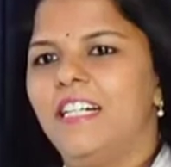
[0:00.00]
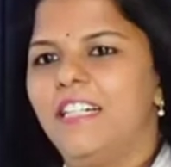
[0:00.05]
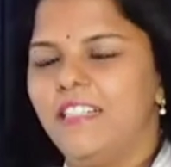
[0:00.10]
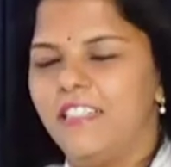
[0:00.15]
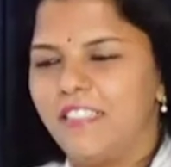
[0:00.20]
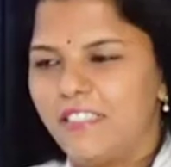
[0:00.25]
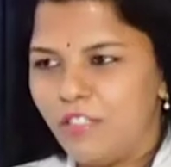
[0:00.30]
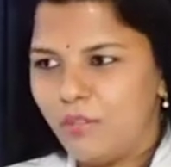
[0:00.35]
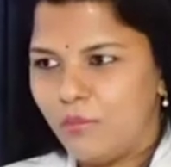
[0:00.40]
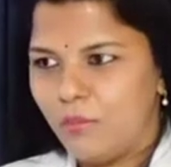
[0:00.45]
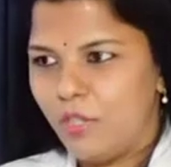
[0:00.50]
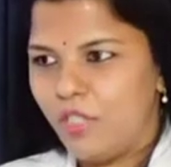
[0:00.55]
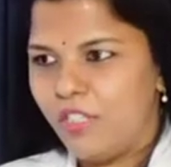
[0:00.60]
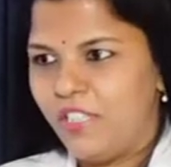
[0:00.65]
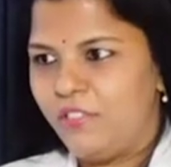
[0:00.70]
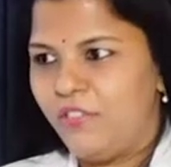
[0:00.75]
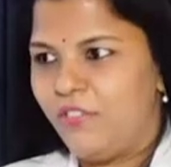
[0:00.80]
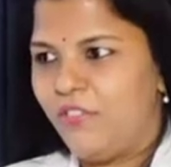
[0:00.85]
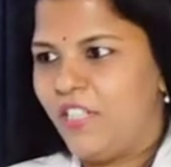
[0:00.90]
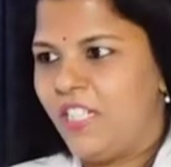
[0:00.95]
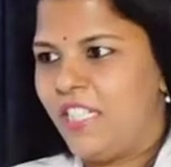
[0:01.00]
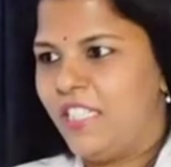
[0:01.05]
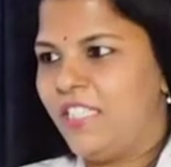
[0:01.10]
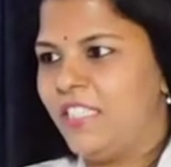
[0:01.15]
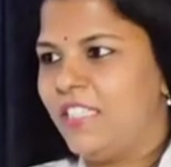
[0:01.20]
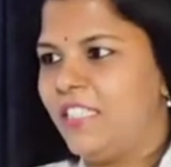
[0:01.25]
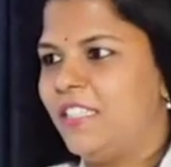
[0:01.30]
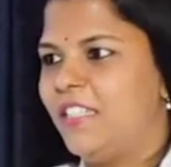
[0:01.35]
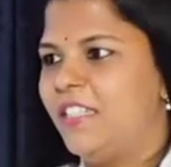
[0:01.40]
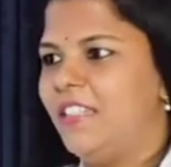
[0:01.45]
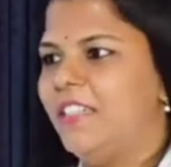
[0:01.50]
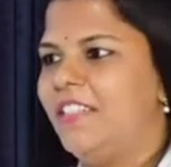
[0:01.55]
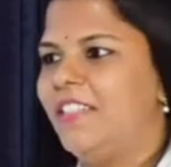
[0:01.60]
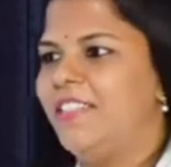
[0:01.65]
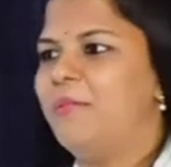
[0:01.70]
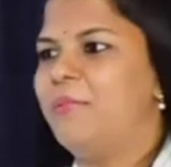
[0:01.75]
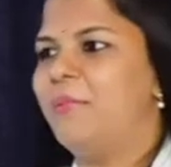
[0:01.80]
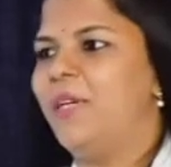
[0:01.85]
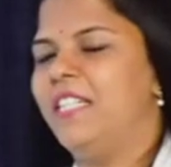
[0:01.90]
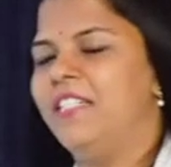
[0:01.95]
Good morning, friends.
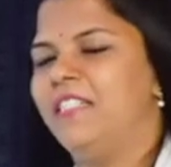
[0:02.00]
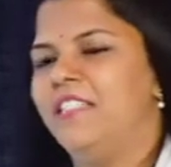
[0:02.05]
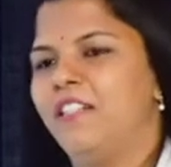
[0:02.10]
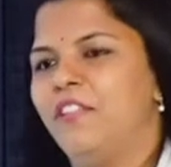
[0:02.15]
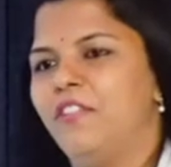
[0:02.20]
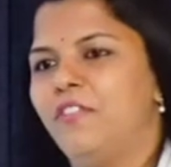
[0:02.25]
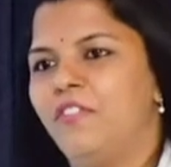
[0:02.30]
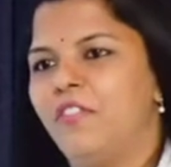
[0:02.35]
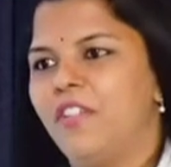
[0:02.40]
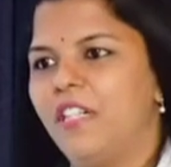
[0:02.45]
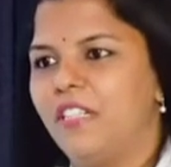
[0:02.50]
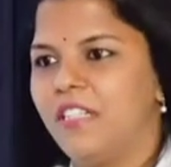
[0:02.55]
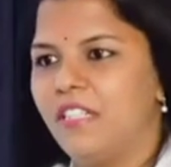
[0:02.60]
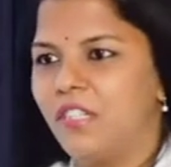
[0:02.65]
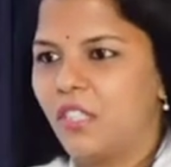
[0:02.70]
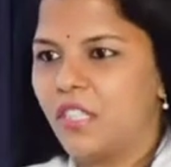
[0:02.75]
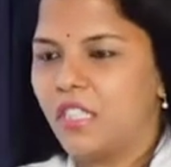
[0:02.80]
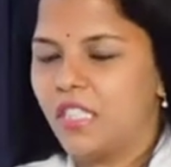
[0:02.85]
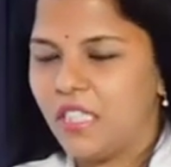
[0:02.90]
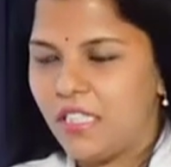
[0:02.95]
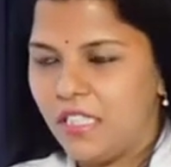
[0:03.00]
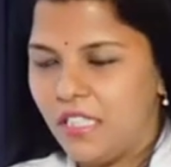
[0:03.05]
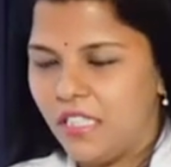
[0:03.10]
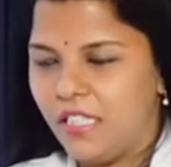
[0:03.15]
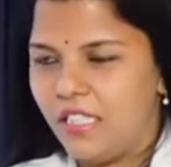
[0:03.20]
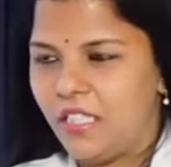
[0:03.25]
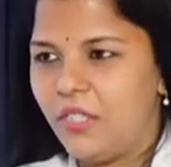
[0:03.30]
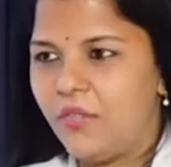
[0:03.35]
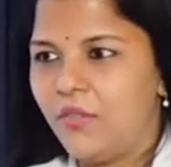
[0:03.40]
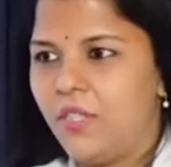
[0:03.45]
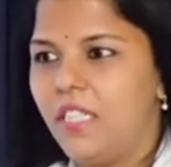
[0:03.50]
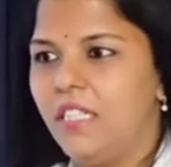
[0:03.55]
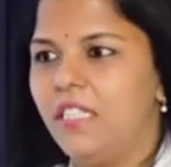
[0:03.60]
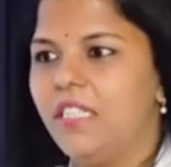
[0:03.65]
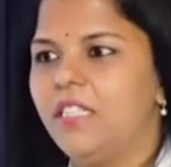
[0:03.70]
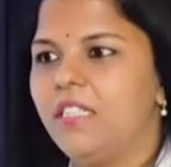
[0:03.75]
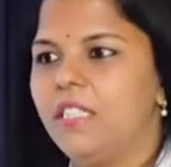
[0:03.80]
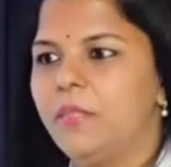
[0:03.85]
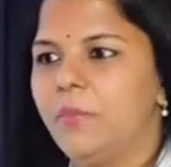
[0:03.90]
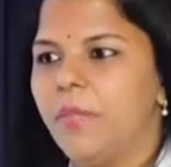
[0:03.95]
Myself, Dr. Jnaneshwari,
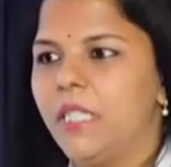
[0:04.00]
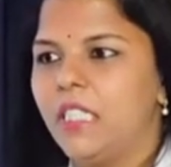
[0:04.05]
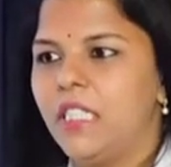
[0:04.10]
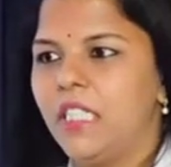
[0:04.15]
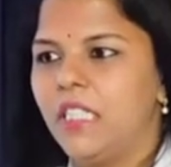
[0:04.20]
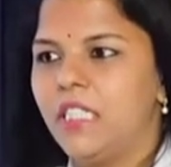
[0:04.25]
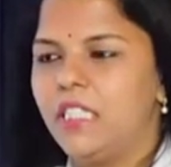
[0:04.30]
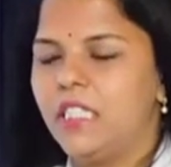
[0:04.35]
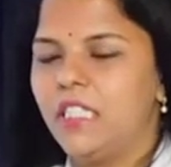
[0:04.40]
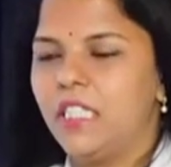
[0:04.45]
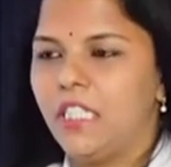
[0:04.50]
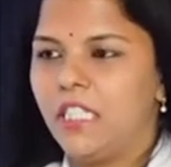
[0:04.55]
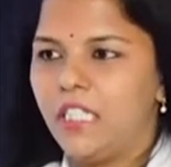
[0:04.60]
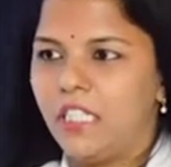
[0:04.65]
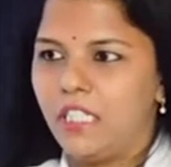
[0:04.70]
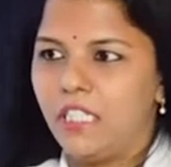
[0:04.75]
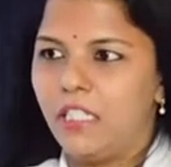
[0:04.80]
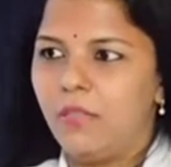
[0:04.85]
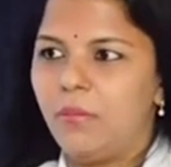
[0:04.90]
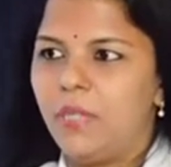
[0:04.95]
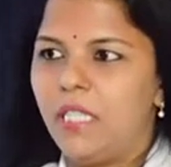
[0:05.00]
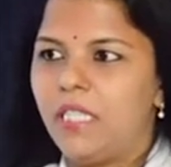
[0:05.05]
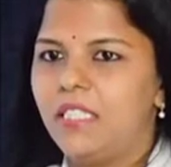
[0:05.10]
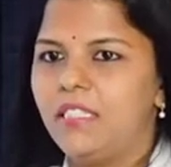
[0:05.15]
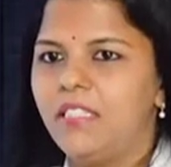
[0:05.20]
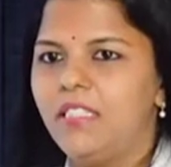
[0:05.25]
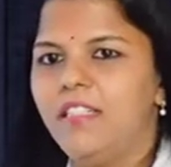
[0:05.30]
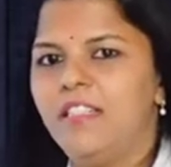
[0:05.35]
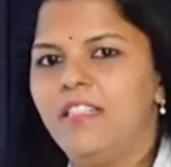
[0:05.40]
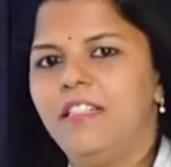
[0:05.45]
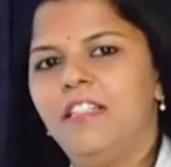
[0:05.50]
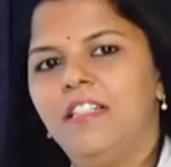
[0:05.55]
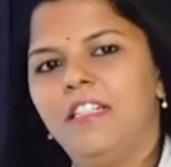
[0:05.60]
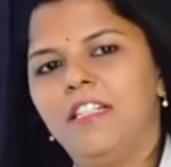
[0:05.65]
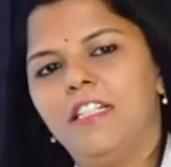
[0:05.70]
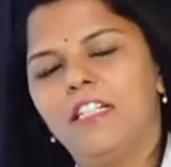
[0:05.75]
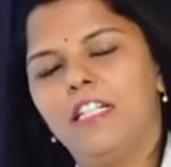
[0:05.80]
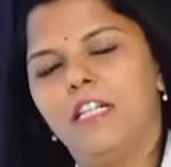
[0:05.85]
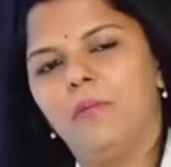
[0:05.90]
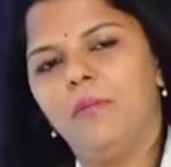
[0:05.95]
specialist internal medicine,
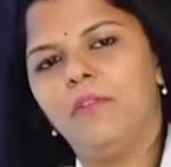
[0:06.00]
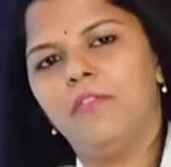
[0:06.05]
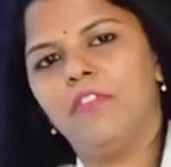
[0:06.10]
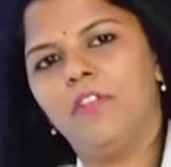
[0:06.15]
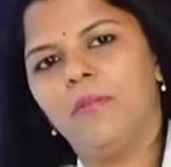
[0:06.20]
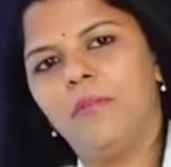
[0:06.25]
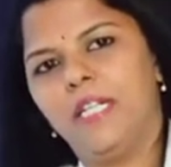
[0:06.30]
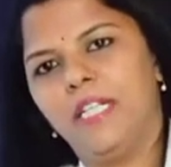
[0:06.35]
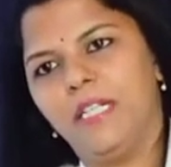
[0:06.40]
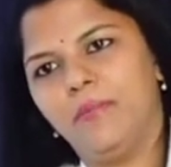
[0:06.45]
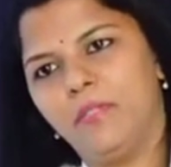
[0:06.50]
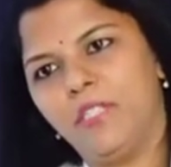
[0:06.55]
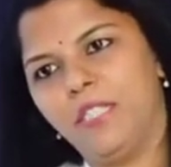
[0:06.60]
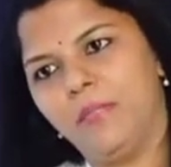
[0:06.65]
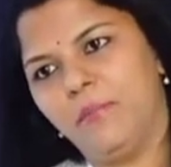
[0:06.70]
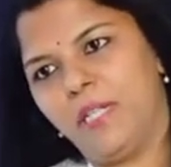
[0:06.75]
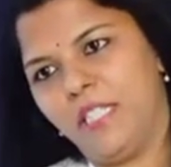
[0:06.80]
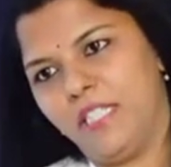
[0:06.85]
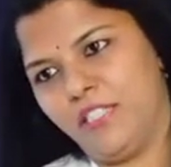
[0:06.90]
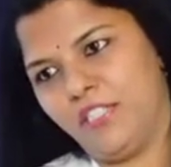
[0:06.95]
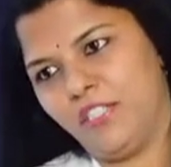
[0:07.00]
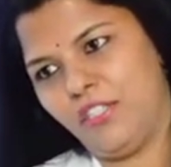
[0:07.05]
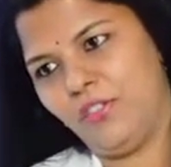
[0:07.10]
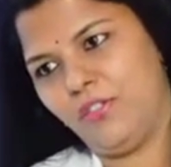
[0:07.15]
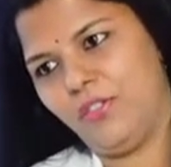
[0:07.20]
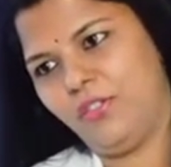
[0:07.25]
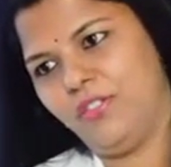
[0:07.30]
coming from NMC My Salon.